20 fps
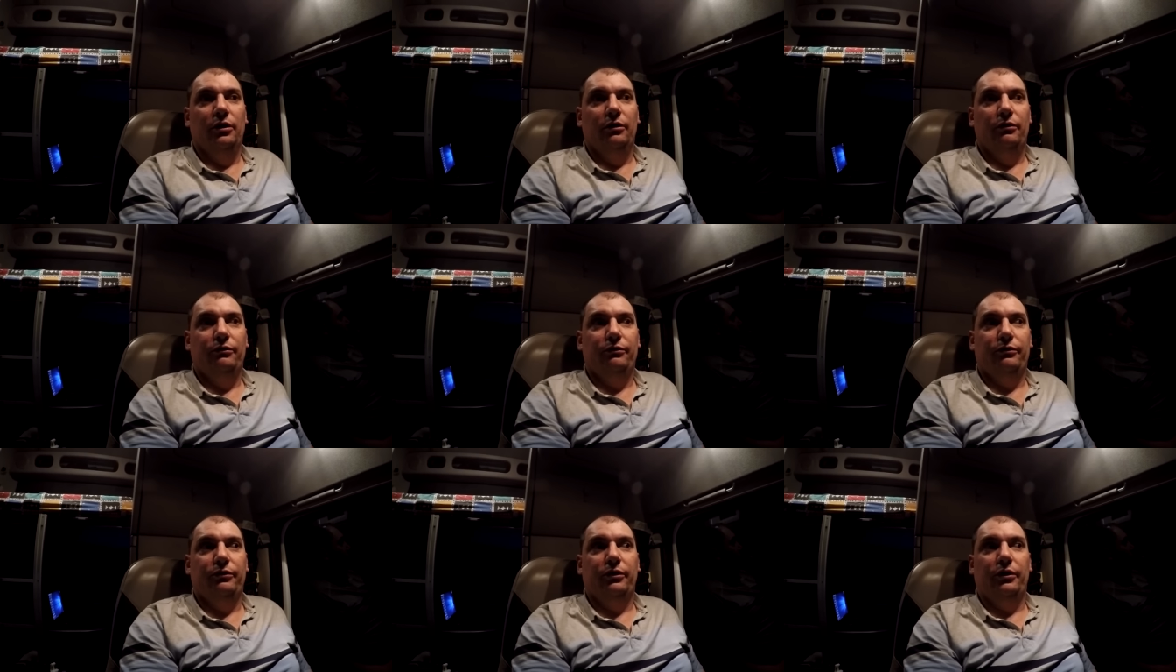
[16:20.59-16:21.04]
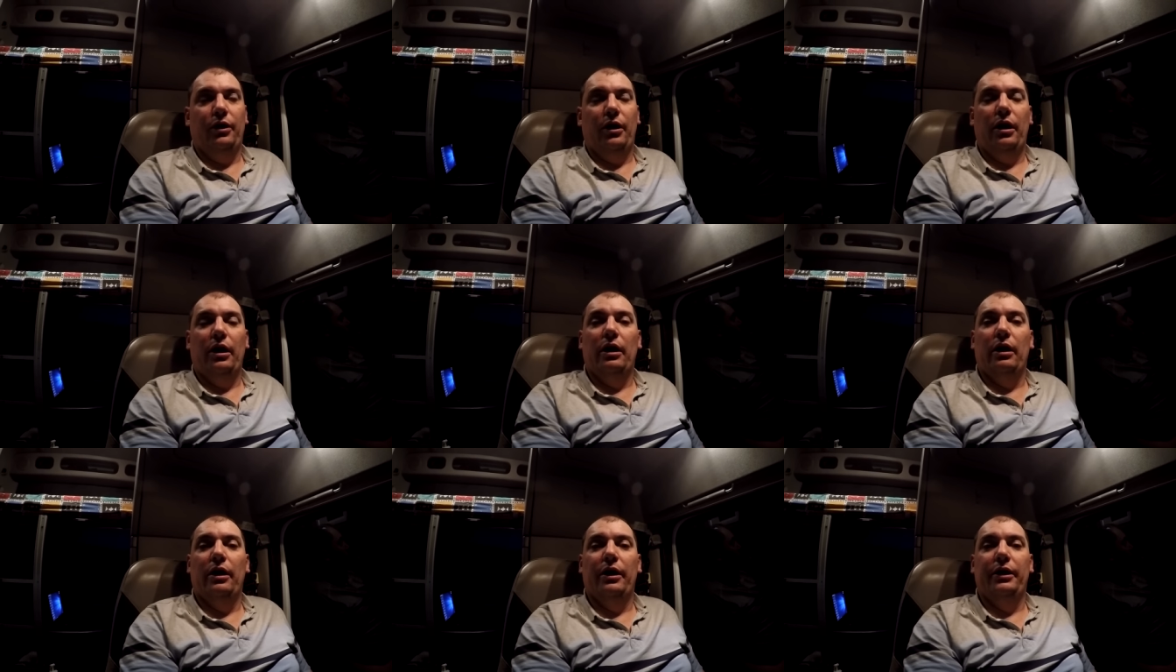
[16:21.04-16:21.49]
for
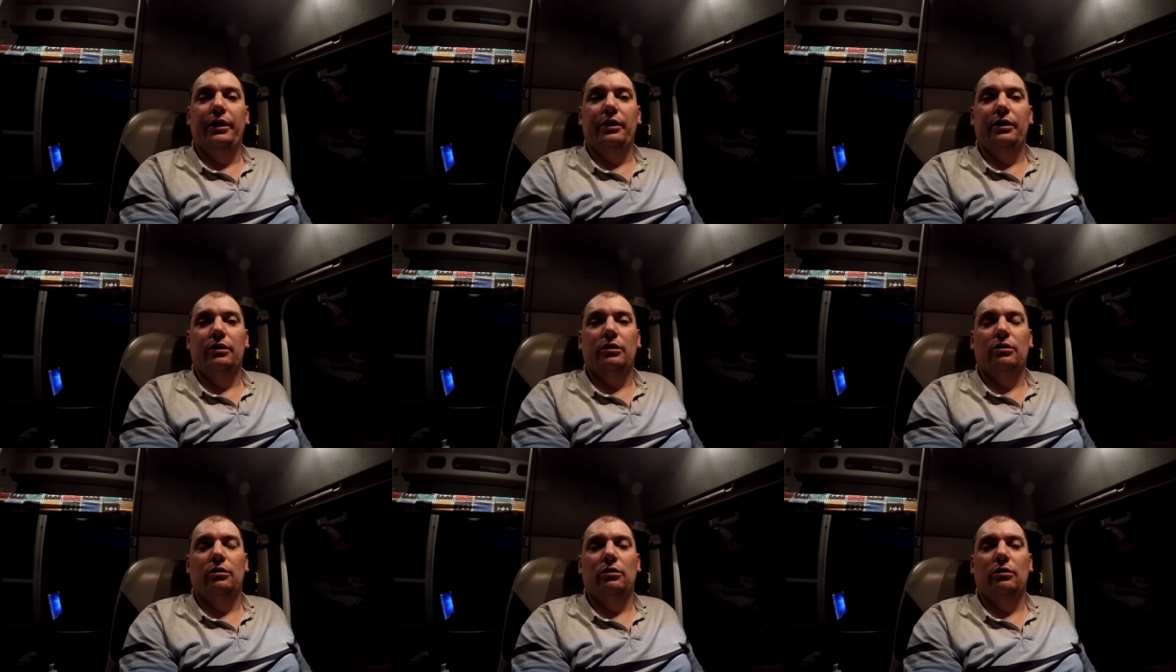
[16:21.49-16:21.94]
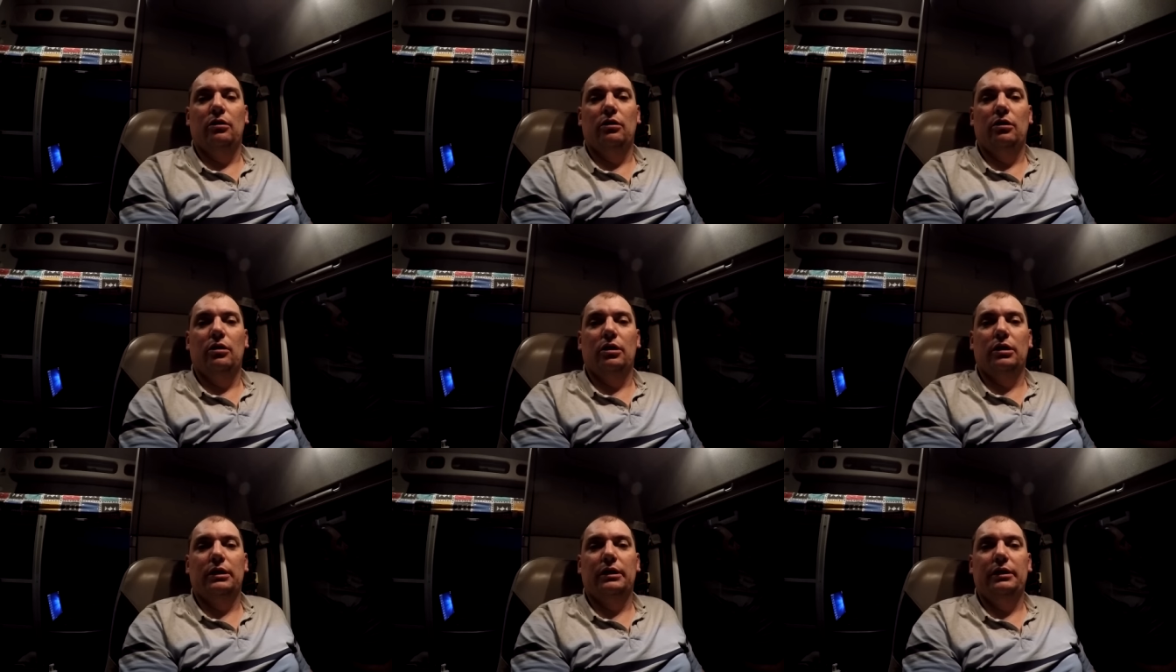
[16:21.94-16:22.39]
nine
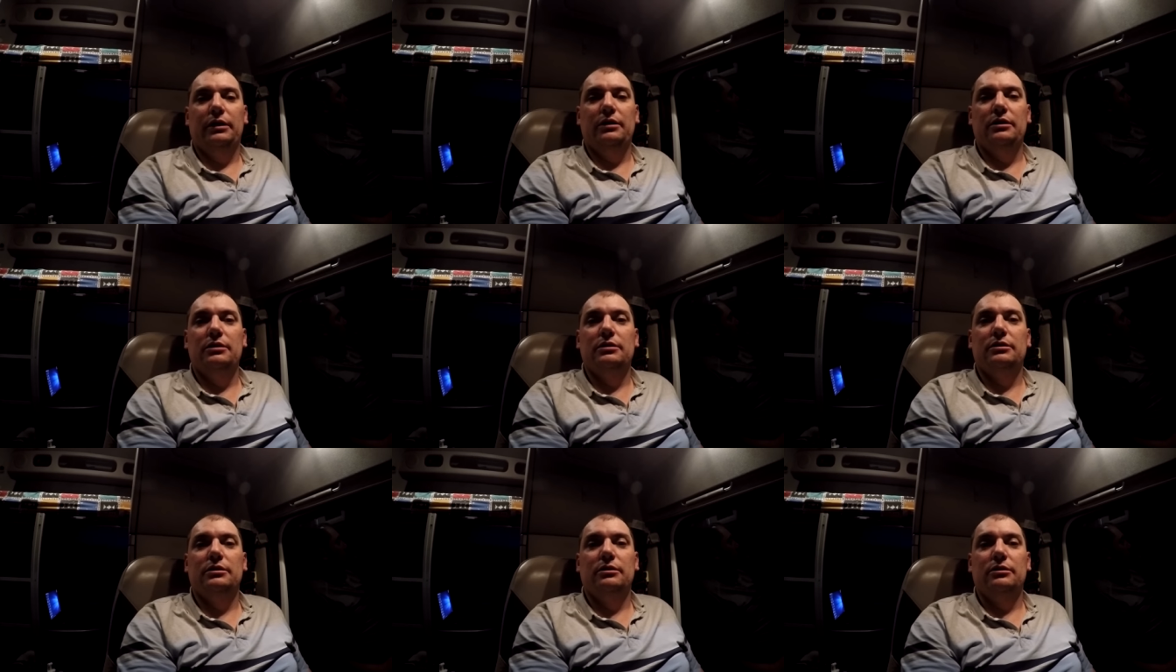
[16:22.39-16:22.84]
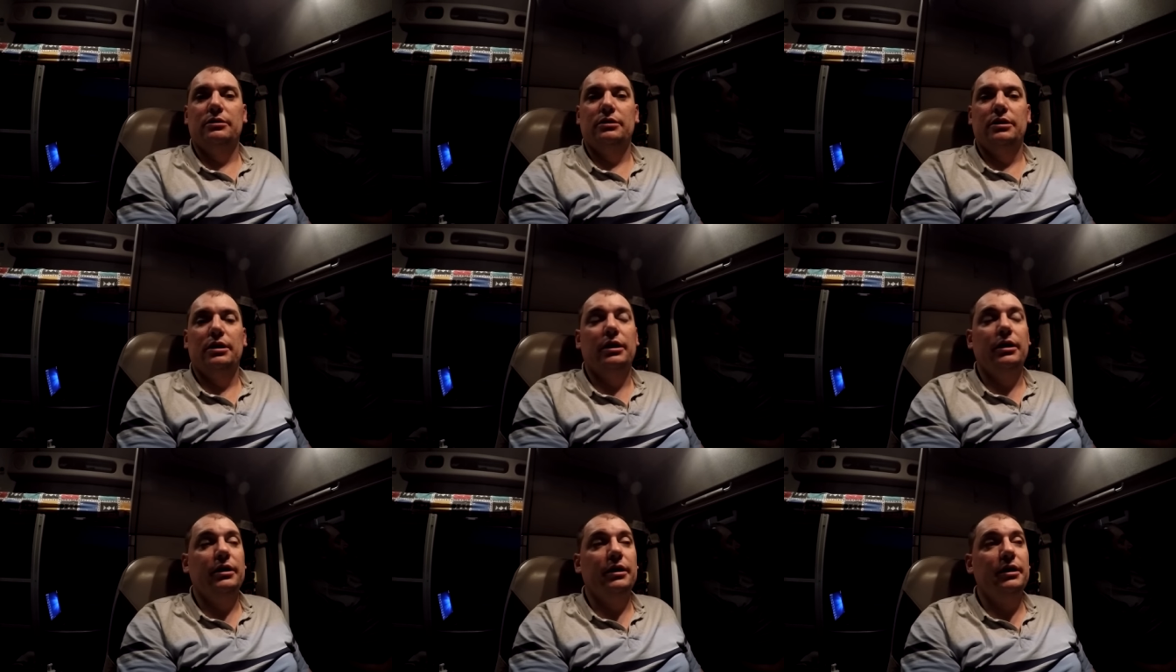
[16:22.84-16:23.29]
o'clock Eastern
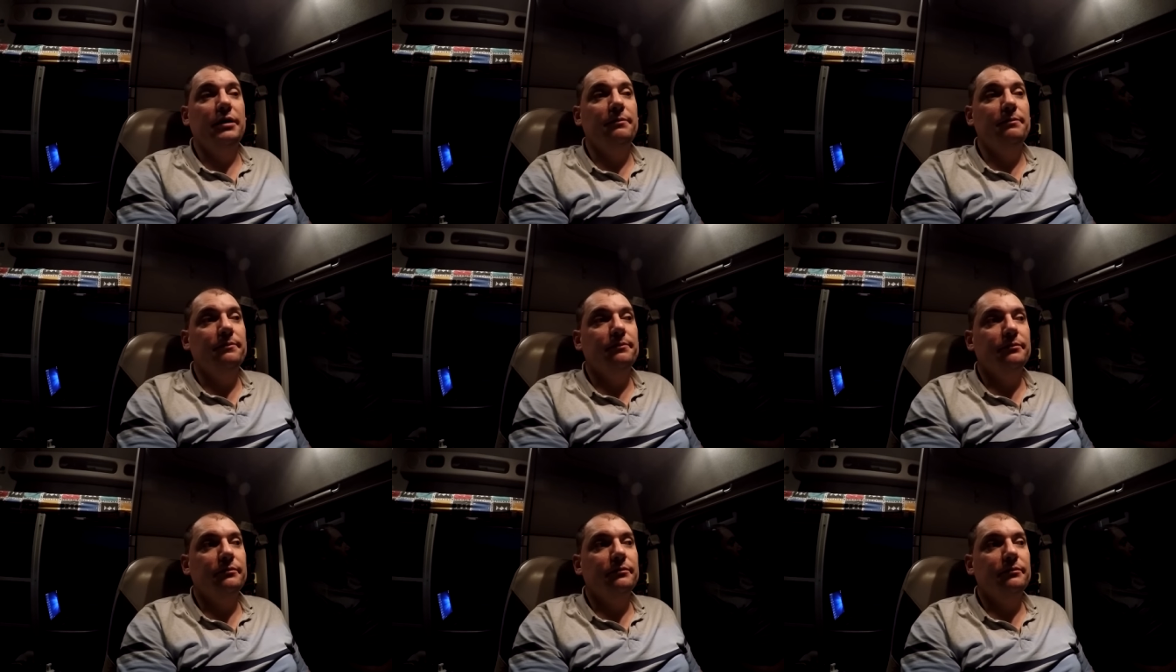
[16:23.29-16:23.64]
time.